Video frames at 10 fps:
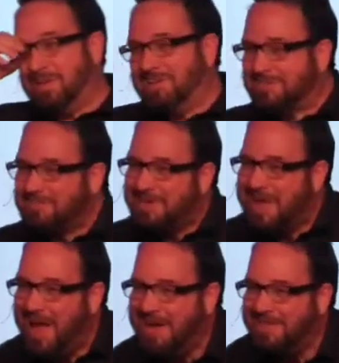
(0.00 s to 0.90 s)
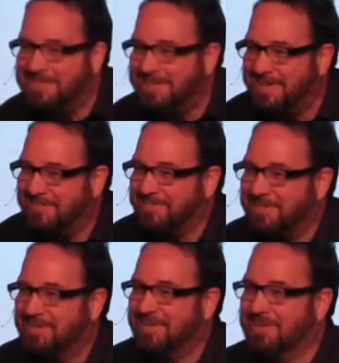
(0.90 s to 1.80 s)
That's the reality of
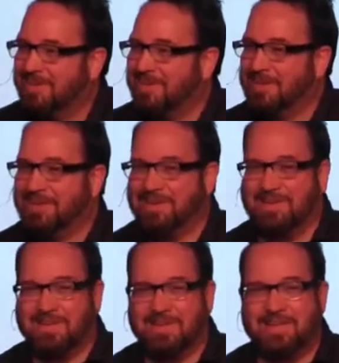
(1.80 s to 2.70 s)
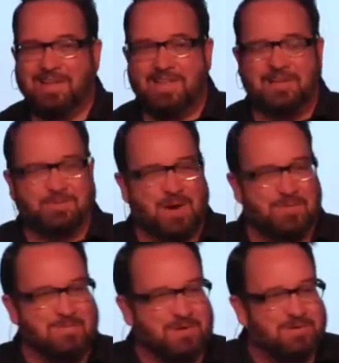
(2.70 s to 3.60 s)
it. And that's why
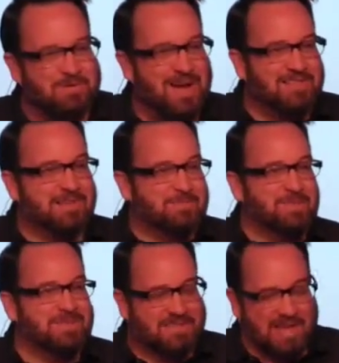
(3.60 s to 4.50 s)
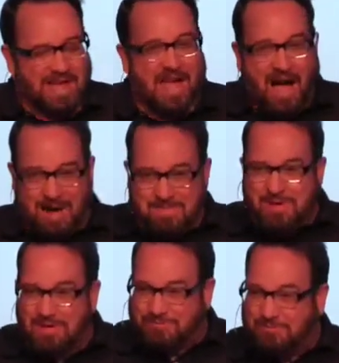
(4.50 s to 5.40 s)
we must rise up and say, I'm
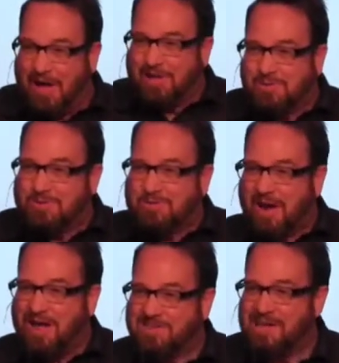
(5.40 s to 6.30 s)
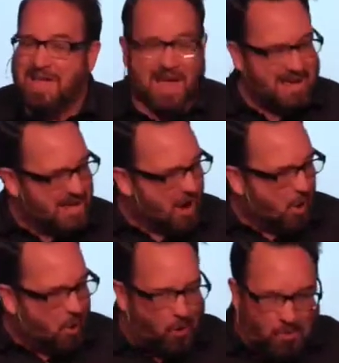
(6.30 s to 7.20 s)
going to follow Christ and
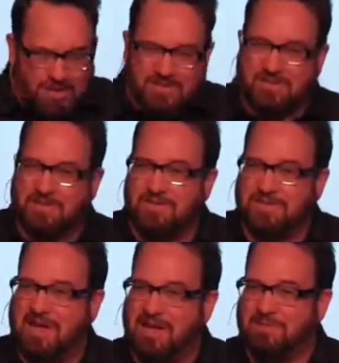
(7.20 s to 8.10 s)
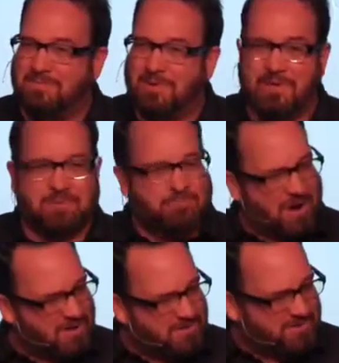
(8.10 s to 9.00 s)
hold each other accountable.
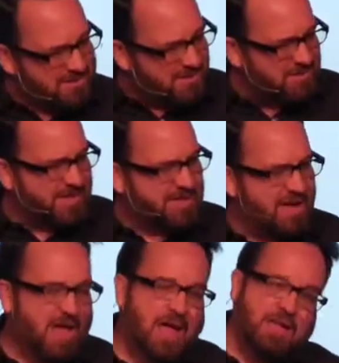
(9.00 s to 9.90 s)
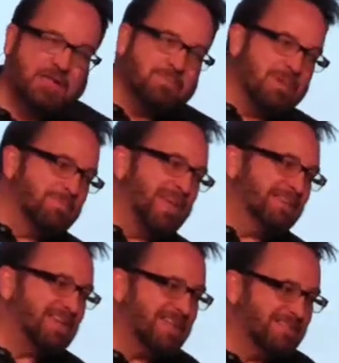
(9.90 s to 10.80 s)
Bro, you said you had, you remember
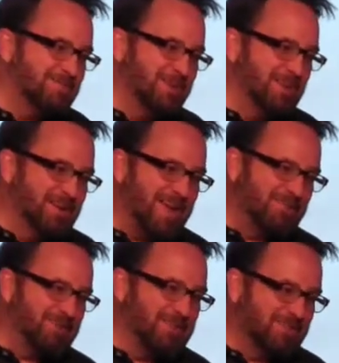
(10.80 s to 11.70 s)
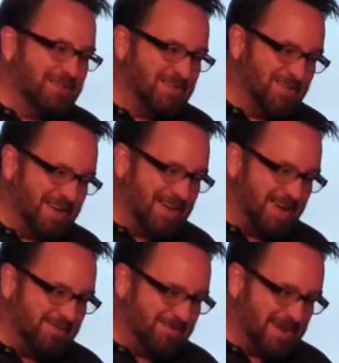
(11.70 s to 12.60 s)
that testimony you gave where you said you had
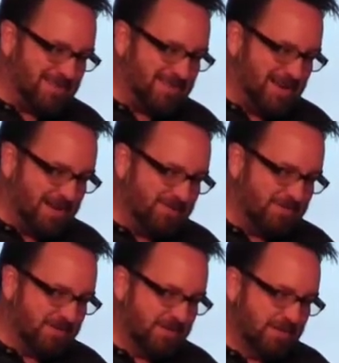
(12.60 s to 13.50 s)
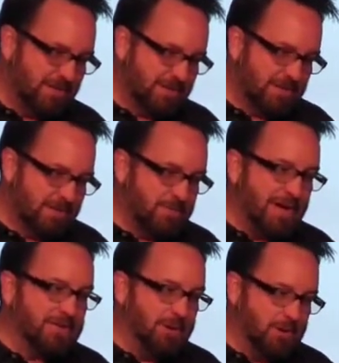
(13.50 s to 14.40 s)
gave up that stuff? Why
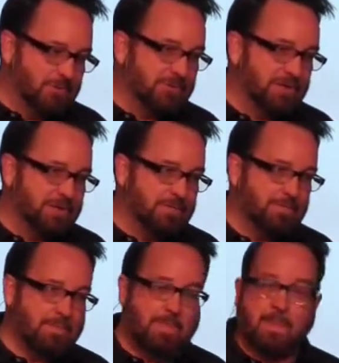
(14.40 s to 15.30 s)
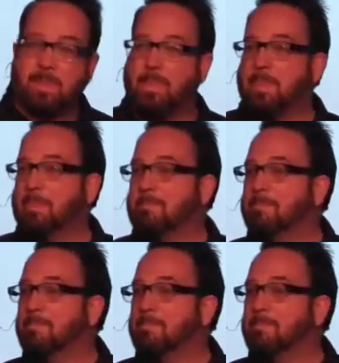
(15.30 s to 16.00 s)
are you holding it? Yeah.